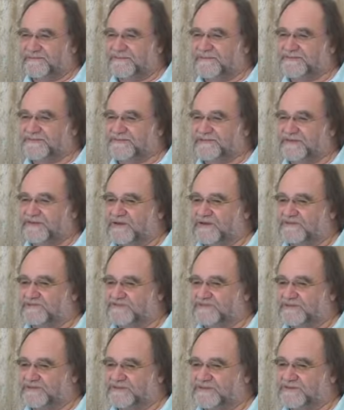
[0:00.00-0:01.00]
is that
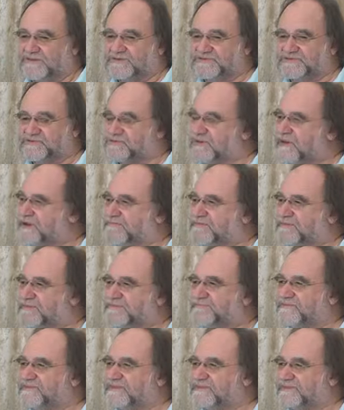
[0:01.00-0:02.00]
after the initial
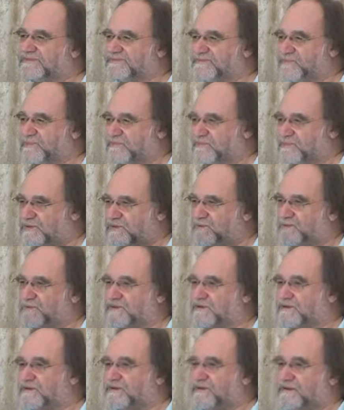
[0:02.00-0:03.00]
couple of years when we
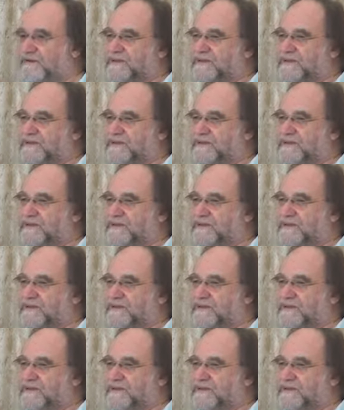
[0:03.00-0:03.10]
were,